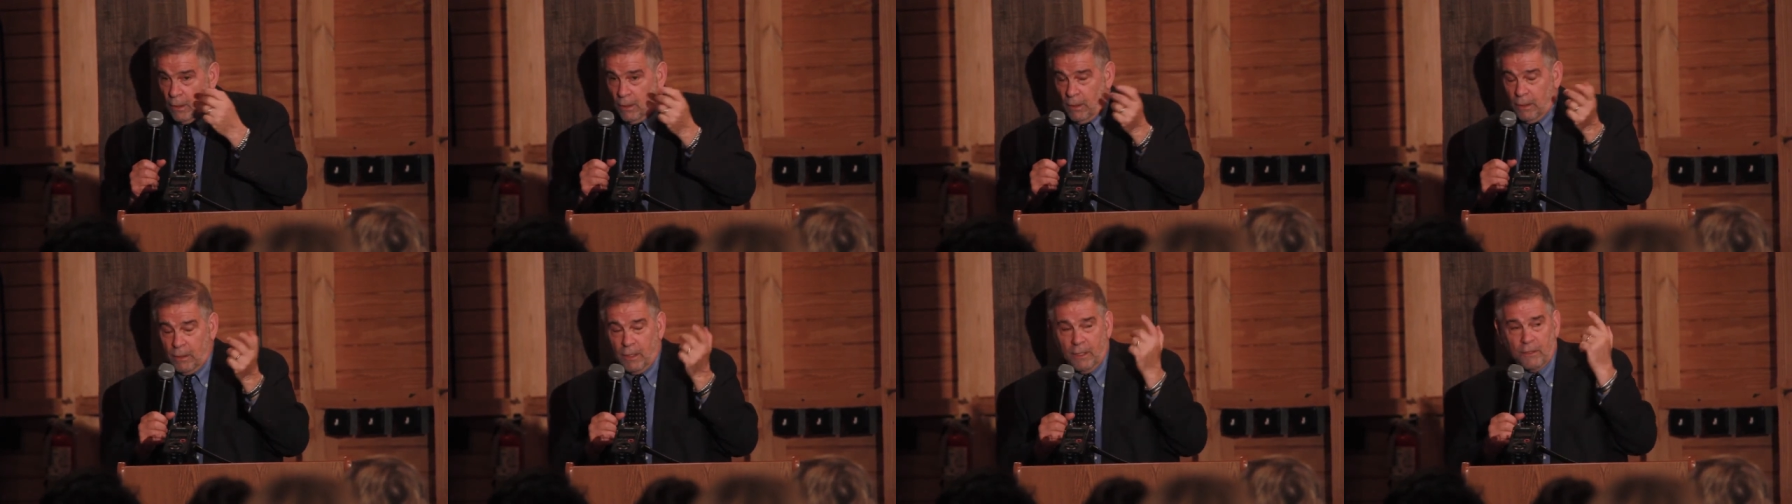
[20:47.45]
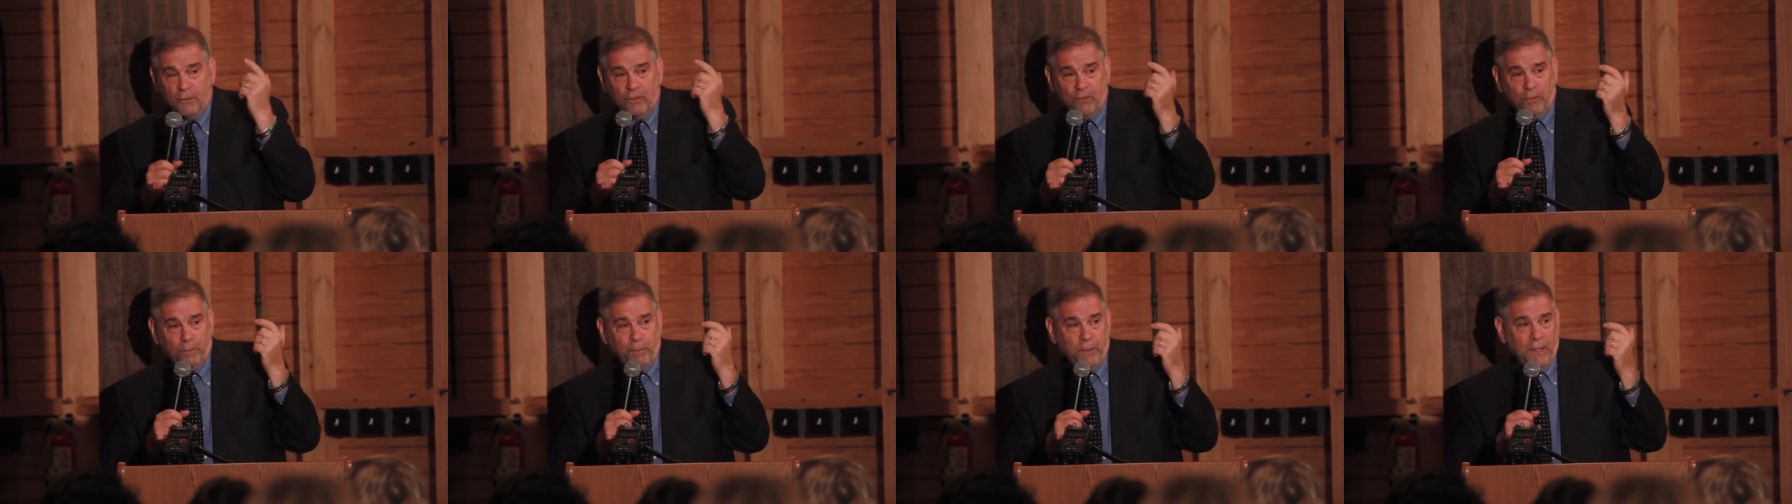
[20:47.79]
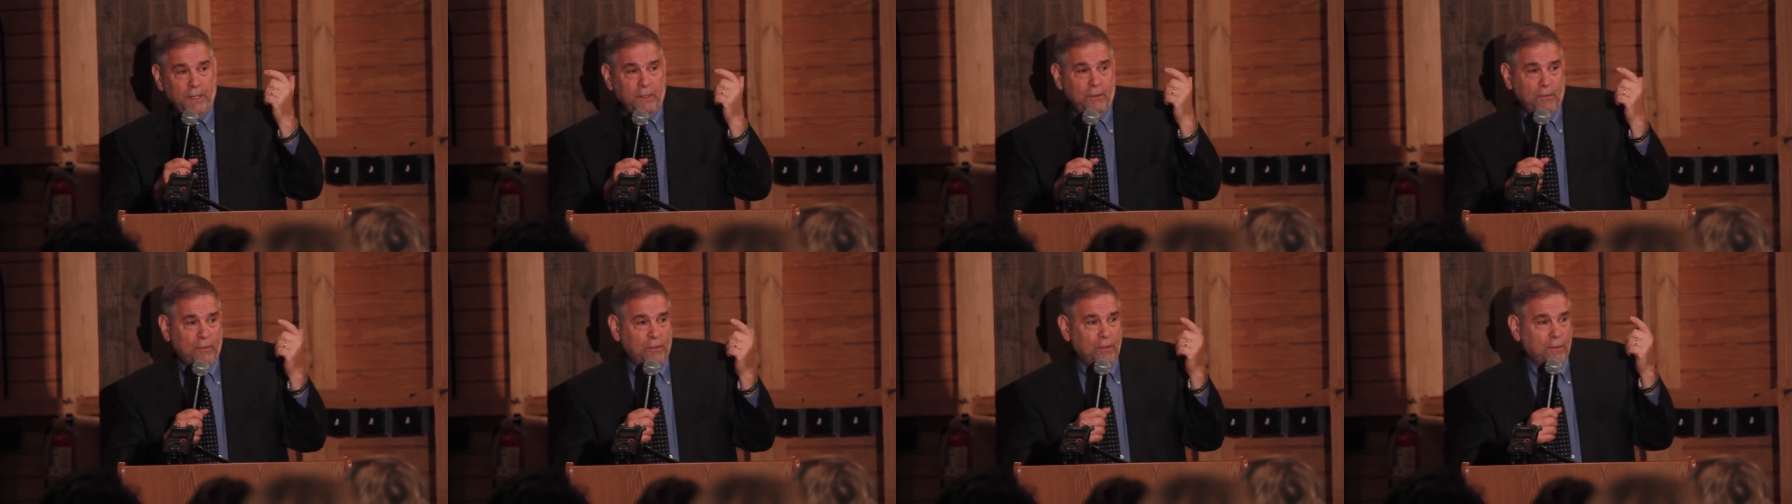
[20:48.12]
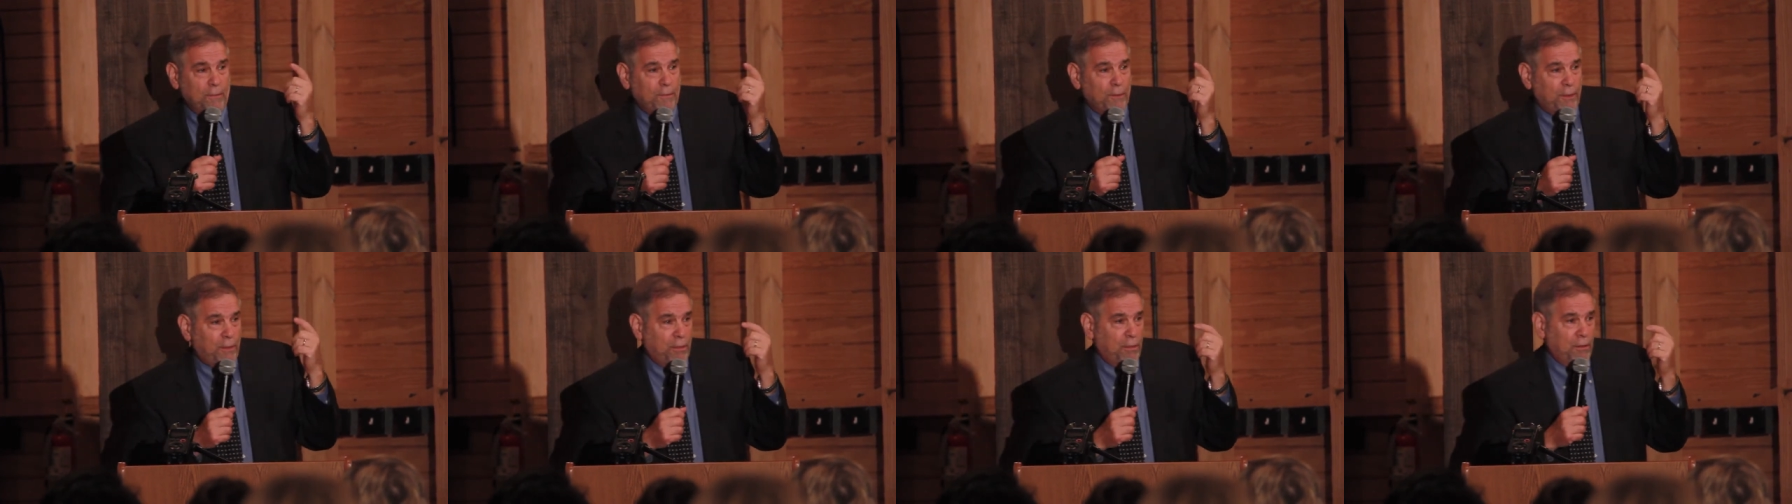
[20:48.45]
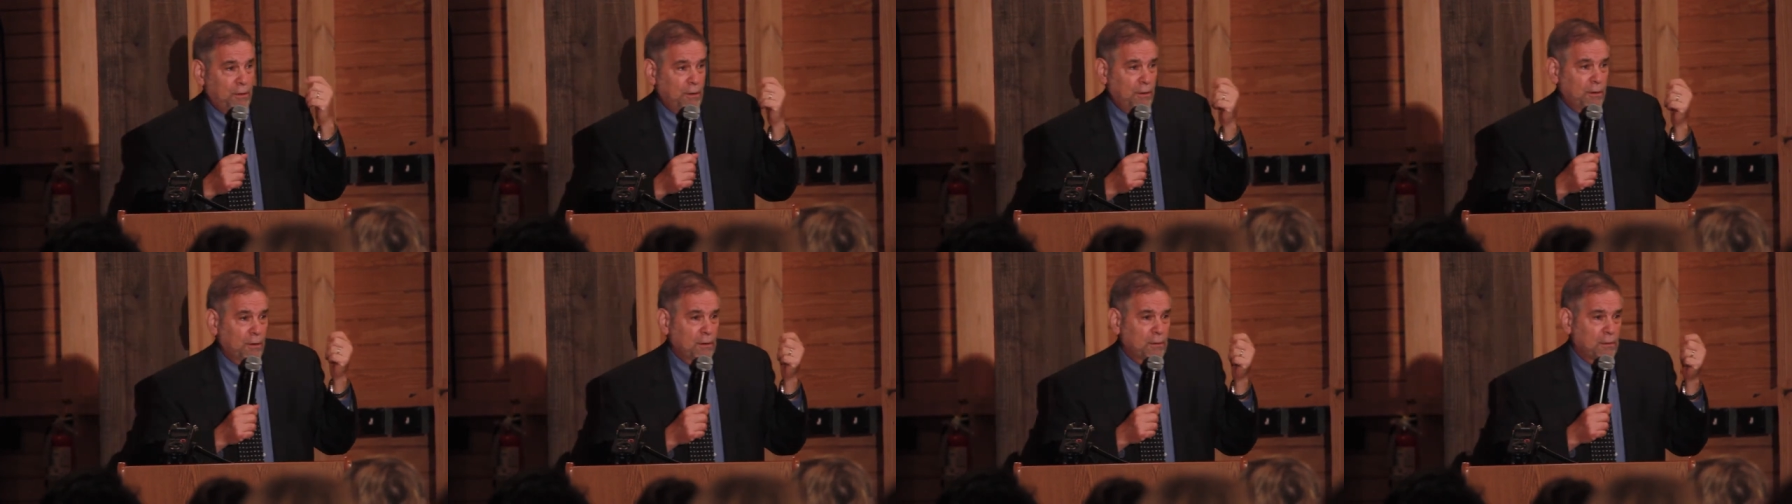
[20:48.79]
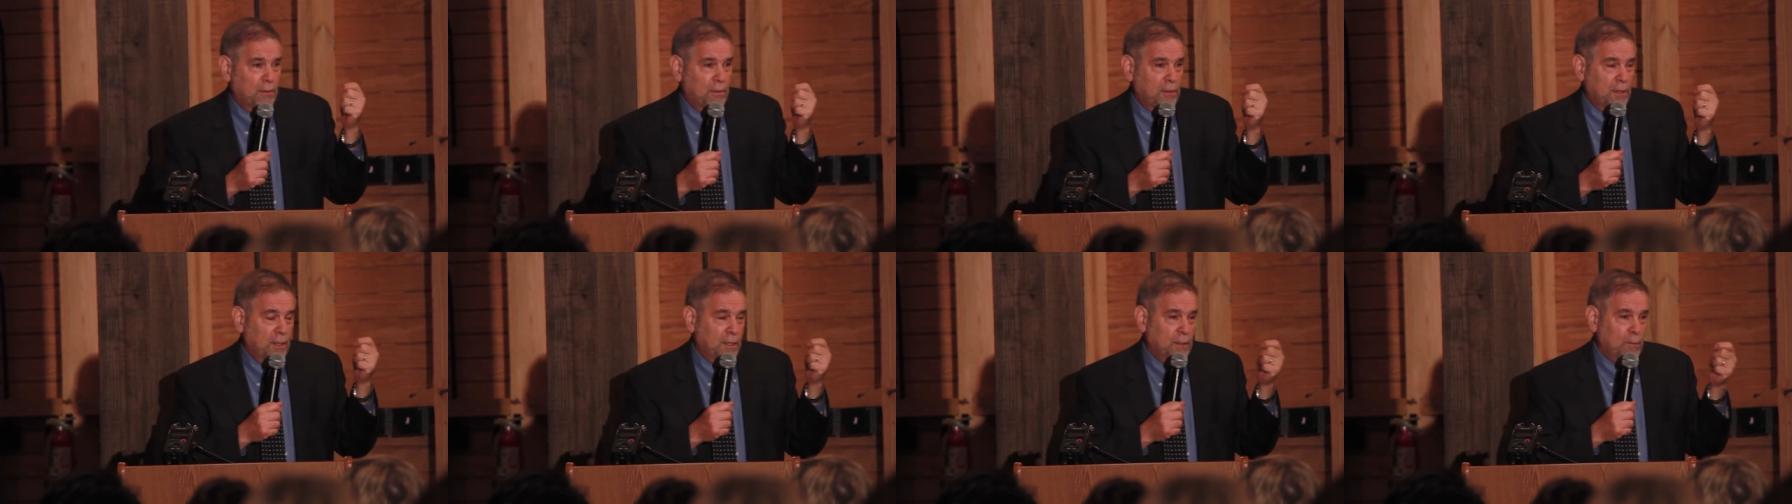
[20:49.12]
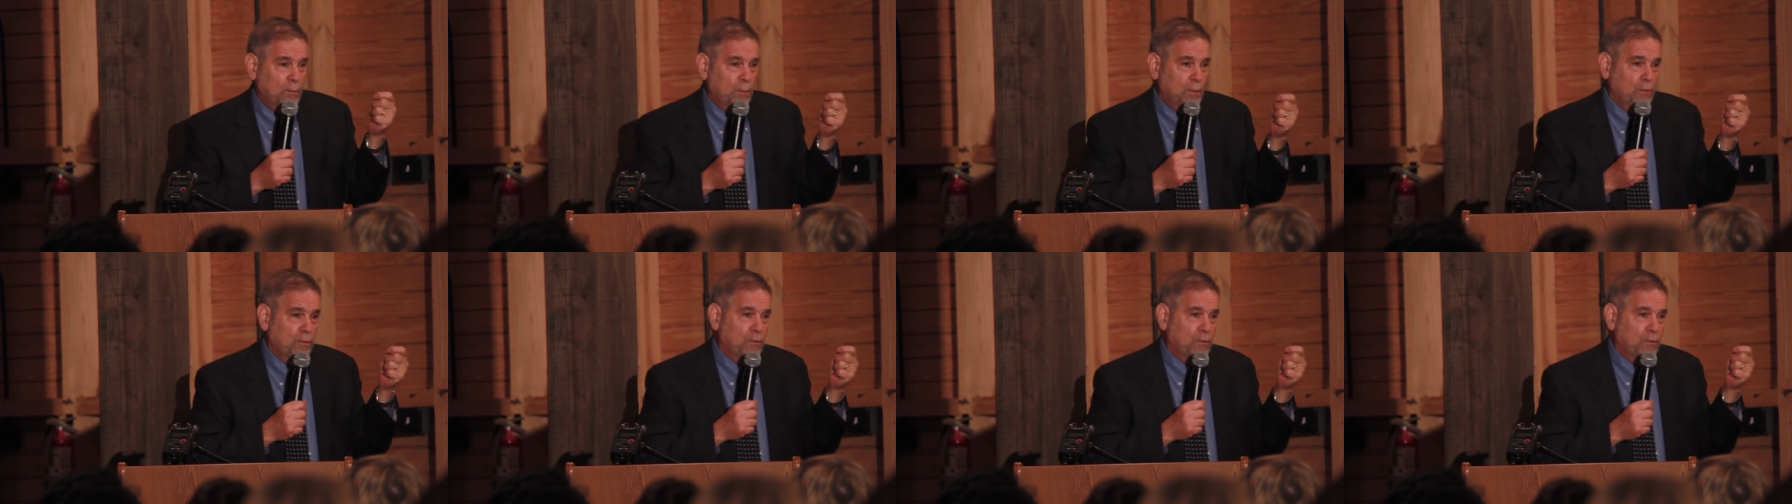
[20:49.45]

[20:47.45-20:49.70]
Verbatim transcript: He then speaks of a third thing,